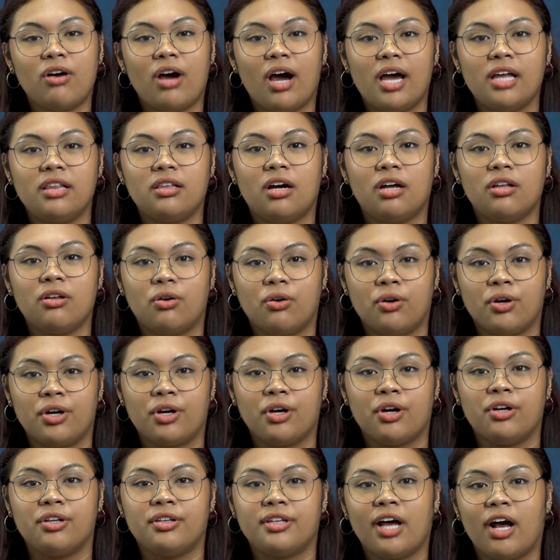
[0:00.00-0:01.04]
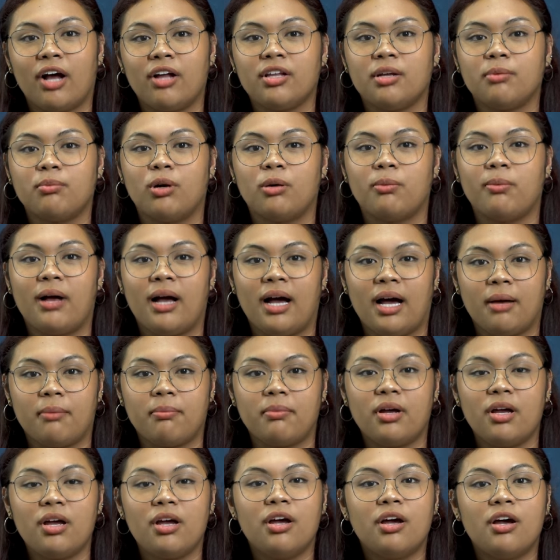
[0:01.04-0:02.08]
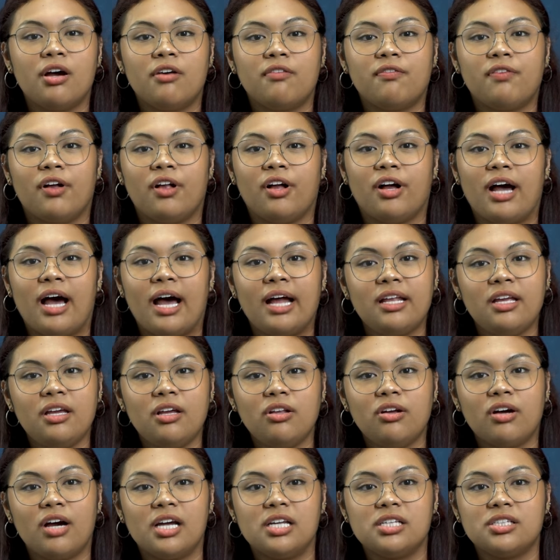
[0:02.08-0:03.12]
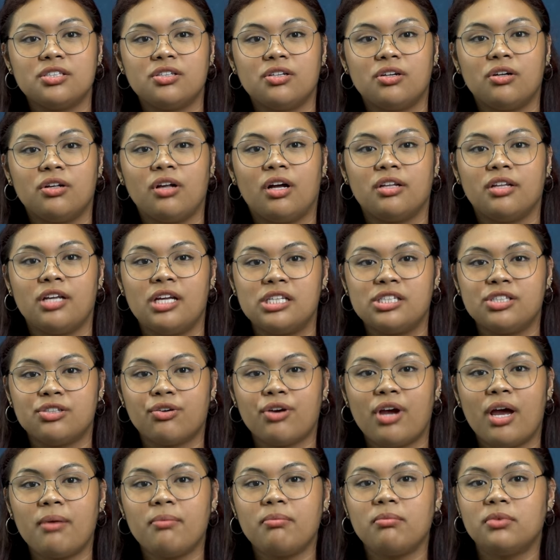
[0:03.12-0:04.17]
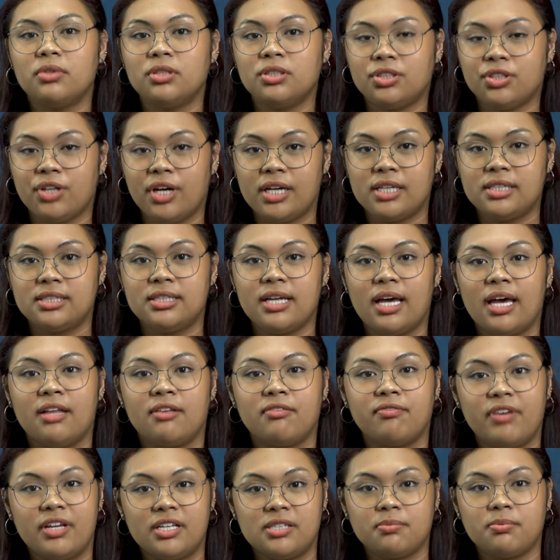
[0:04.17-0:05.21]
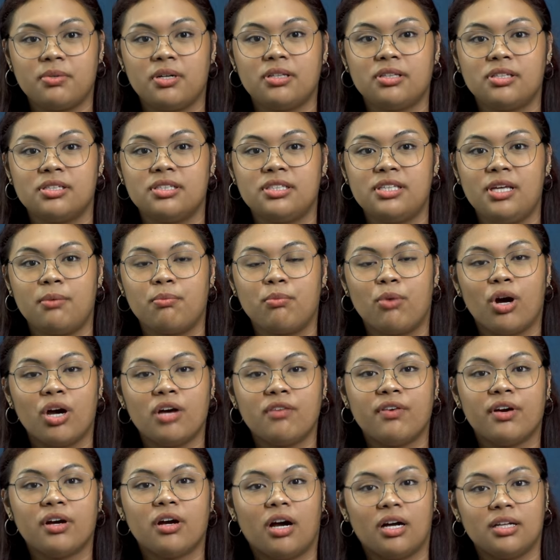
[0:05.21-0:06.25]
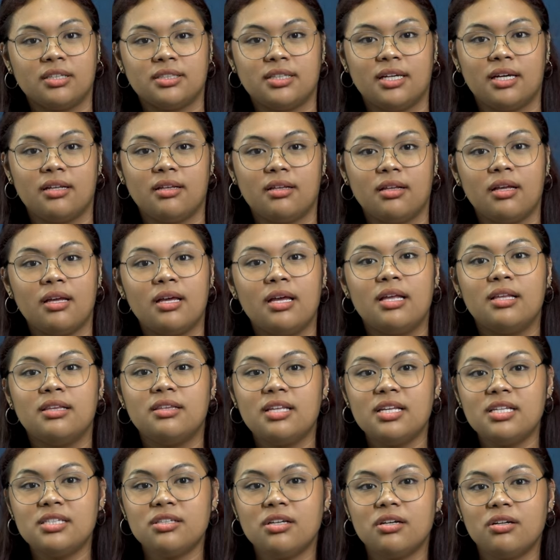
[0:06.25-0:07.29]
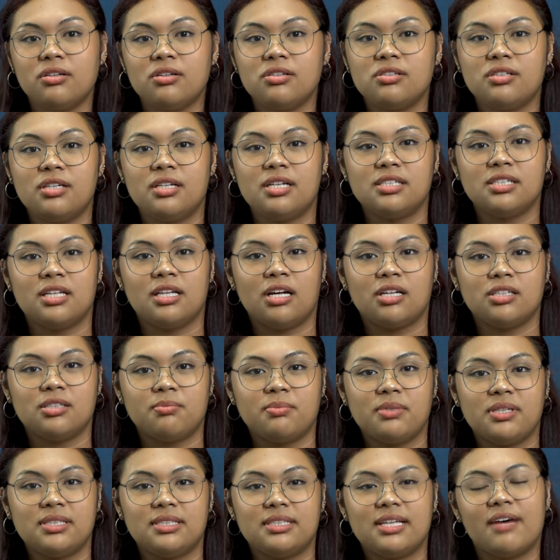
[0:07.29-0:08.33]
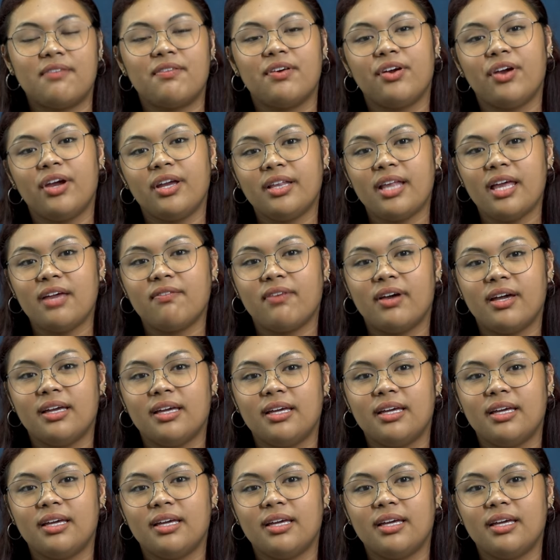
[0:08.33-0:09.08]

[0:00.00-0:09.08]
hilohigh.org or download the mobile app. Follow at Hilo High School on Instagram, Threads, and Facebook to see more of our content. This concludes today's announcements. Have a great day,